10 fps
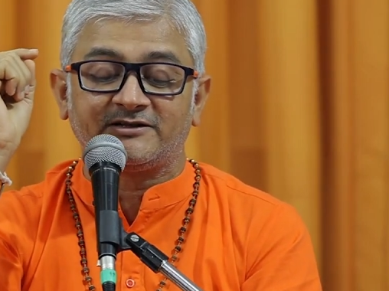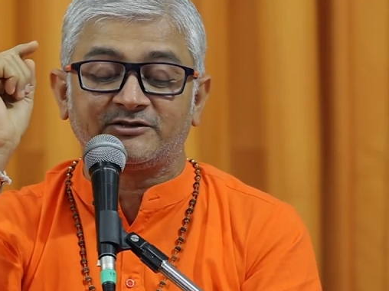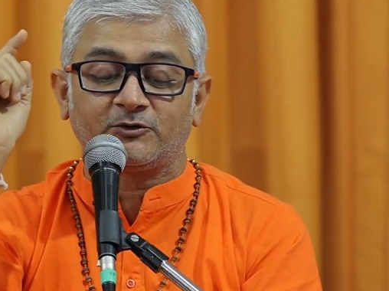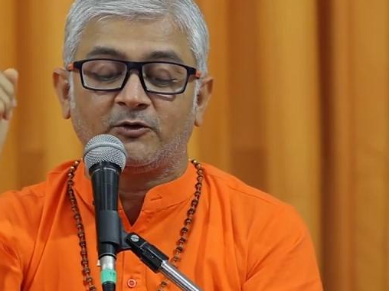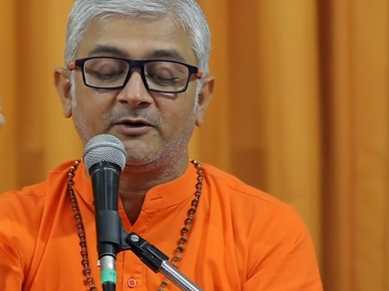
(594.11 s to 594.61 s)

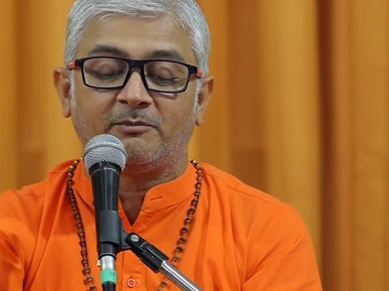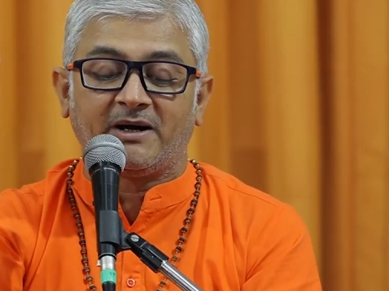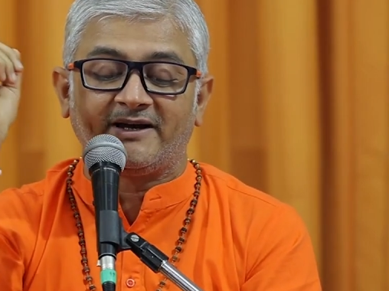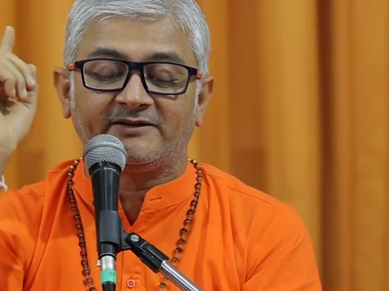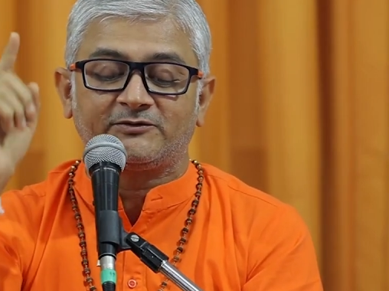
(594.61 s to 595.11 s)
shown
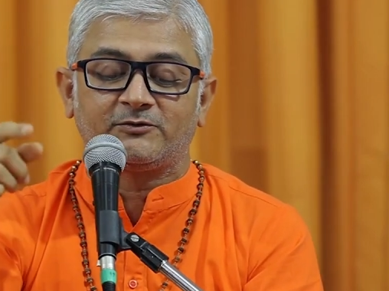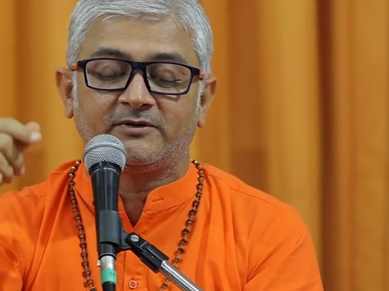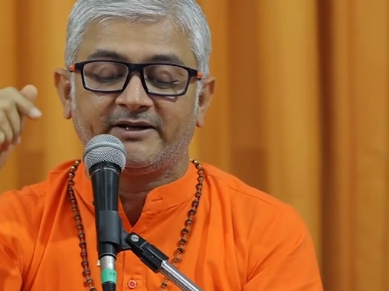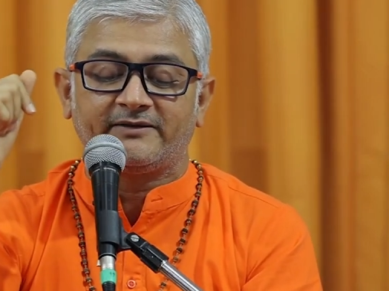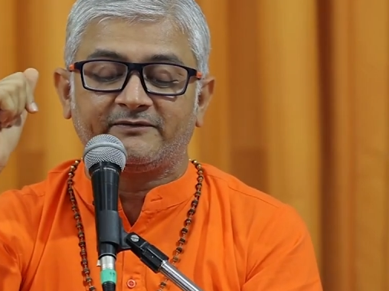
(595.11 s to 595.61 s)
by
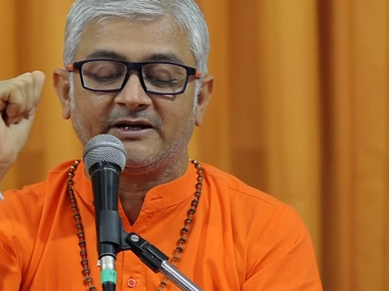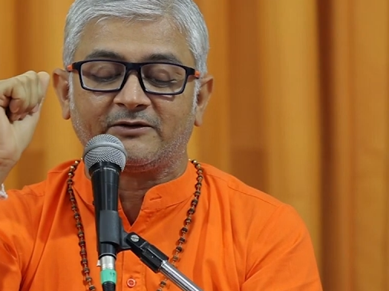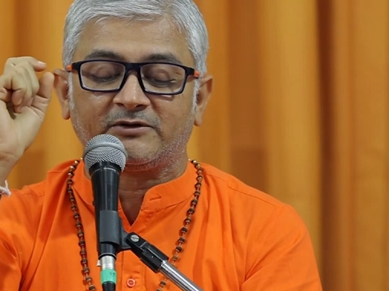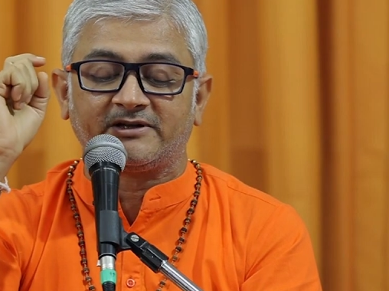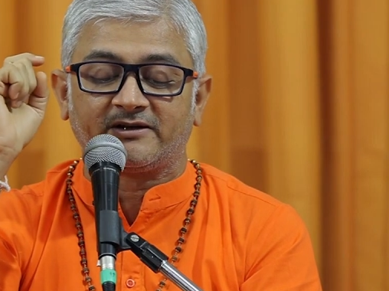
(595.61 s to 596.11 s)
Sugriv that
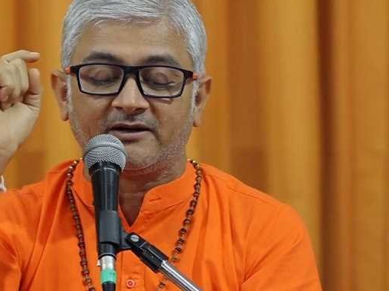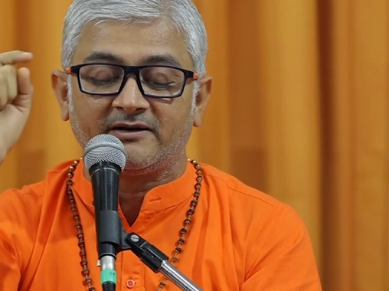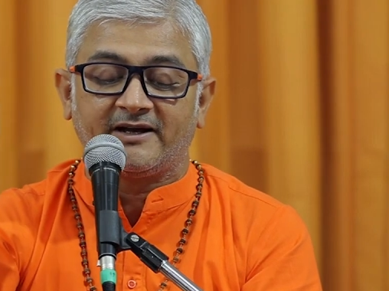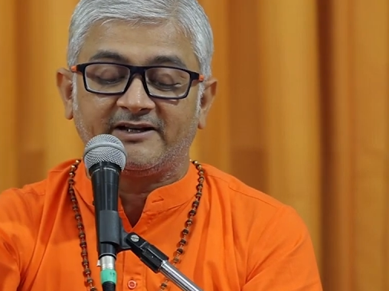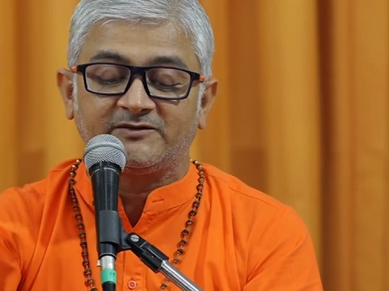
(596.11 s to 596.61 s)
was
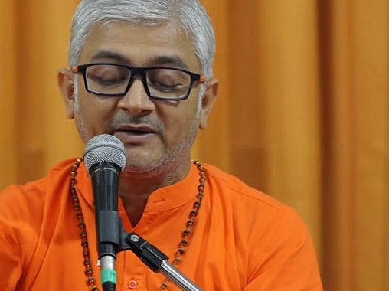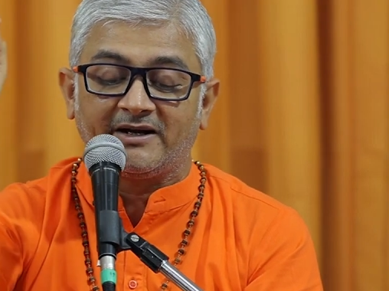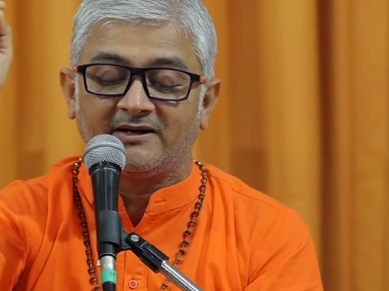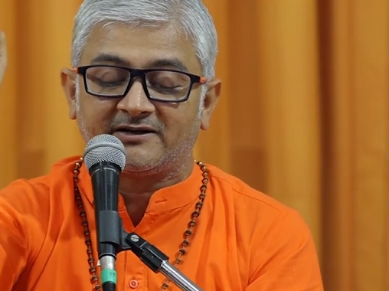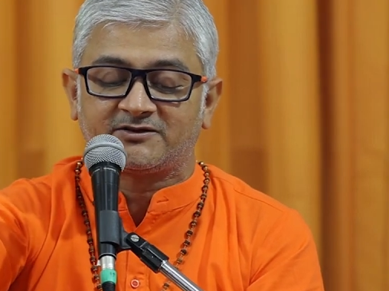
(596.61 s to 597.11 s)
recognized by
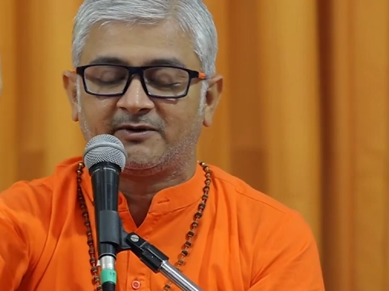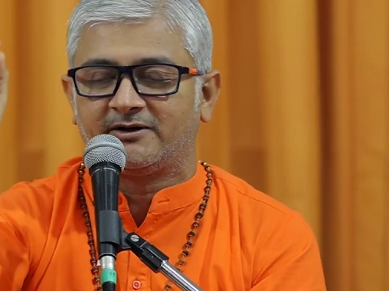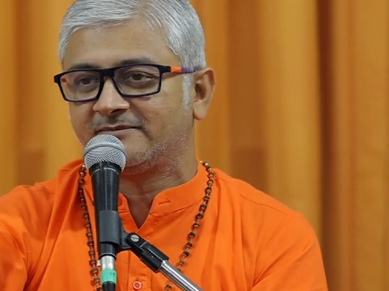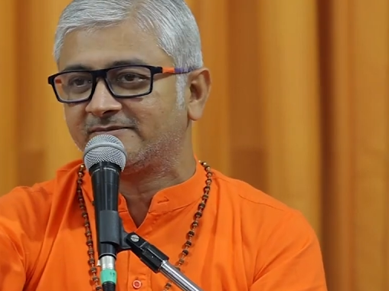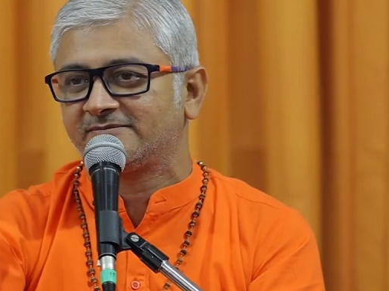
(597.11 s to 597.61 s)
Lakshman?